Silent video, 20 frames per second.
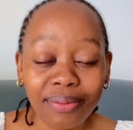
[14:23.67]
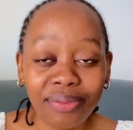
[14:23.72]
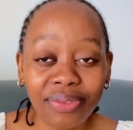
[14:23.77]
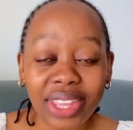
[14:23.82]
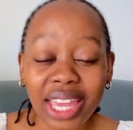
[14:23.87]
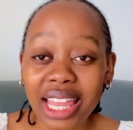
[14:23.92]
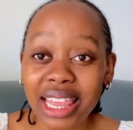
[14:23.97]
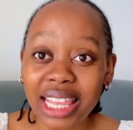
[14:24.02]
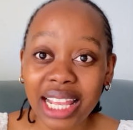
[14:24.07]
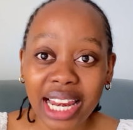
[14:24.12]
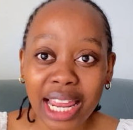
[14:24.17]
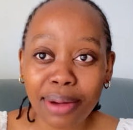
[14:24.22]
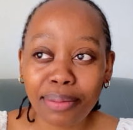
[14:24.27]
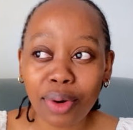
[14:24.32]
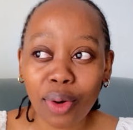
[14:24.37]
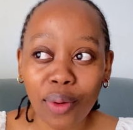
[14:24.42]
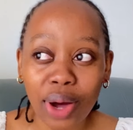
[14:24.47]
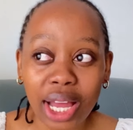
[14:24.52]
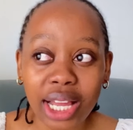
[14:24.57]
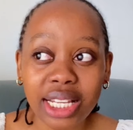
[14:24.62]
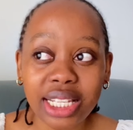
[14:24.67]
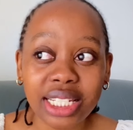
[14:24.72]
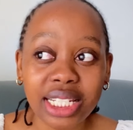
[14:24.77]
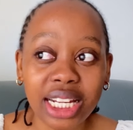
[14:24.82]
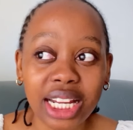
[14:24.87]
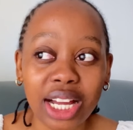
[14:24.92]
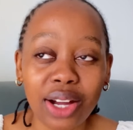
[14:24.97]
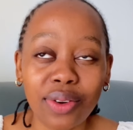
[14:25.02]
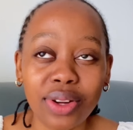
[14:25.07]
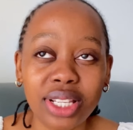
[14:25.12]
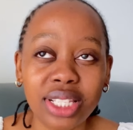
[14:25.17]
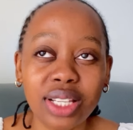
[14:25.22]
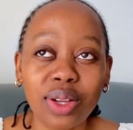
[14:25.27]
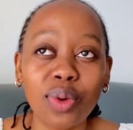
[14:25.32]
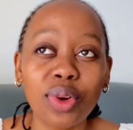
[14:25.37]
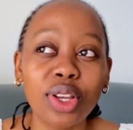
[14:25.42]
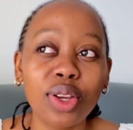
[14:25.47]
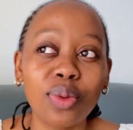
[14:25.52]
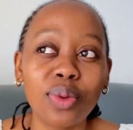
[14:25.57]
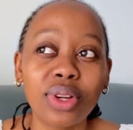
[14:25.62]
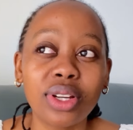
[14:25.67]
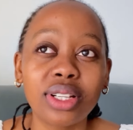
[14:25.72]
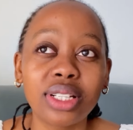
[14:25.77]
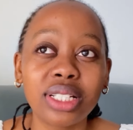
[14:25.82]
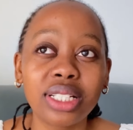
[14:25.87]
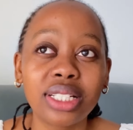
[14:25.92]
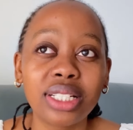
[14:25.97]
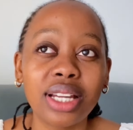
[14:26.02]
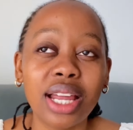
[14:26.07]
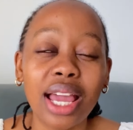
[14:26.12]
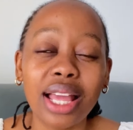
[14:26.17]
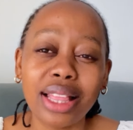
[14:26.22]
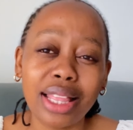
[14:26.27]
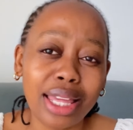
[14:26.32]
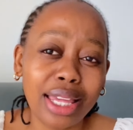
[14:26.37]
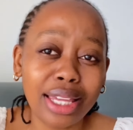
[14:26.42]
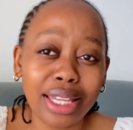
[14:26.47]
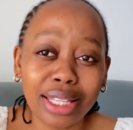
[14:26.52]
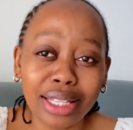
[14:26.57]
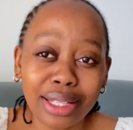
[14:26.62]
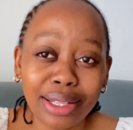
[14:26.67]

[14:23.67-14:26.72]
In the labor ward, I was the only one, I think.